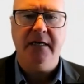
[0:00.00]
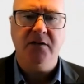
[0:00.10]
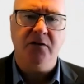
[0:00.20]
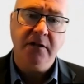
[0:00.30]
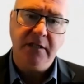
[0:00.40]

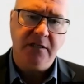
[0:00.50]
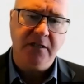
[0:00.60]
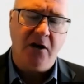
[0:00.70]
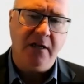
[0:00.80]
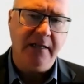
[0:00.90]
certainly
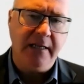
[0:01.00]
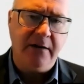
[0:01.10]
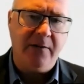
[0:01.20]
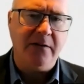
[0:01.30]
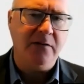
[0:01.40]
solidly
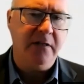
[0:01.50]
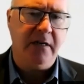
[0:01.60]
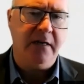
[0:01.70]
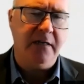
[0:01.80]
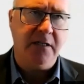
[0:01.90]
around
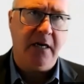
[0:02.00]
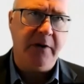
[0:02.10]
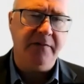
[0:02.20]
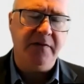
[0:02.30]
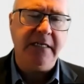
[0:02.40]

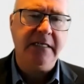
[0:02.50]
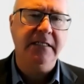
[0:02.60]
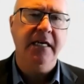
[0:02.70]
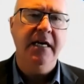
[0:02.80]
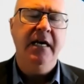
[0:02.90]
above 6